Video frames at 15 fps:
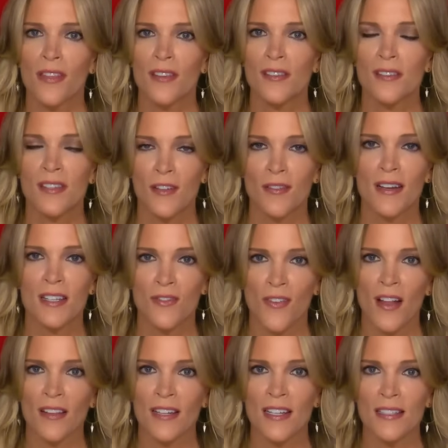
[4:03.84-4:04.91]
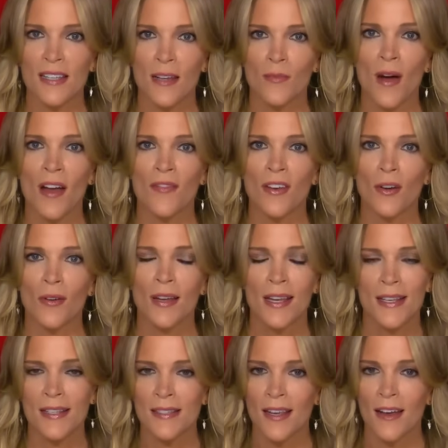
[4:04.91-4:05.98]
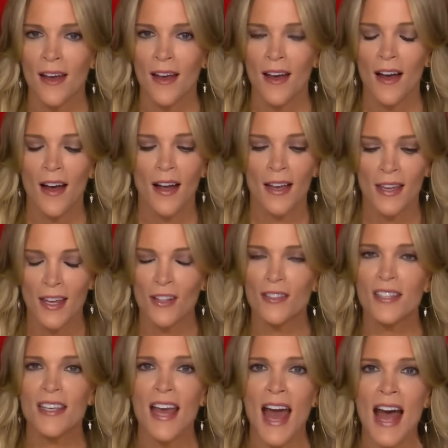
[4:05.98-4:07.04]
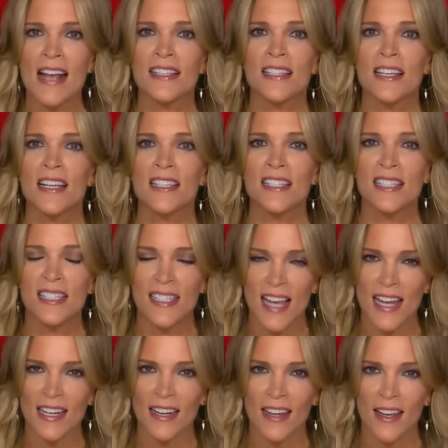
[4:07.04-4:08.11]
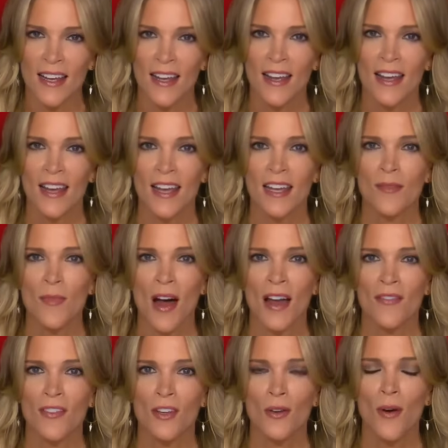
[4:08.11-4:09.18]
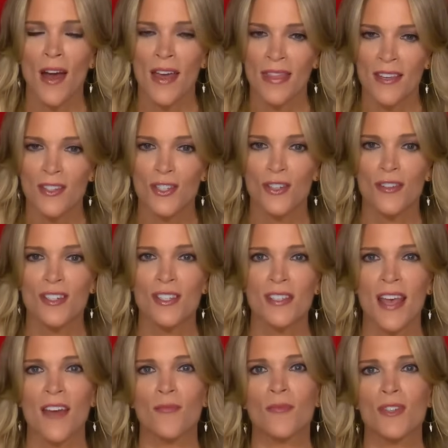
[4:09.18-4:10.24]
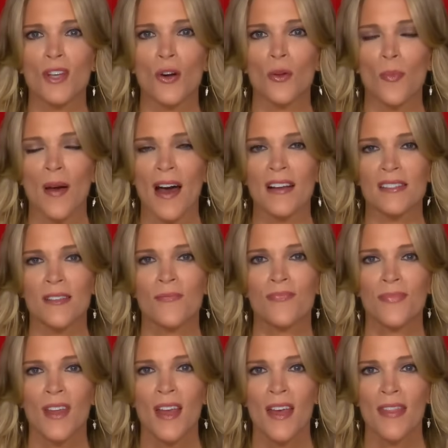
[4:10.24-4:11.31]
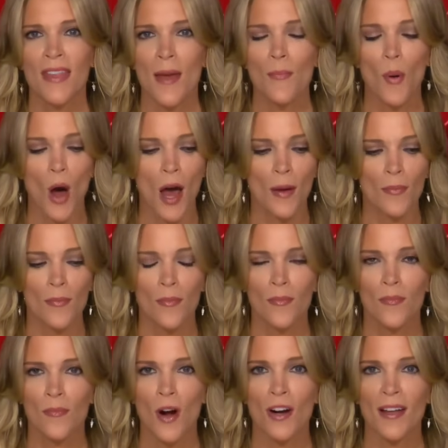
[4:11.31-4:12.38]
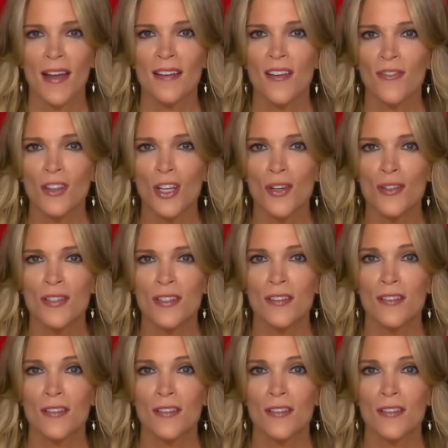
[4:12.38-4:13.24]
serious felonies, in my view. He's guilty as sin, in my view, and this jury just gave him a total pass. They bought Mark Agnifalo's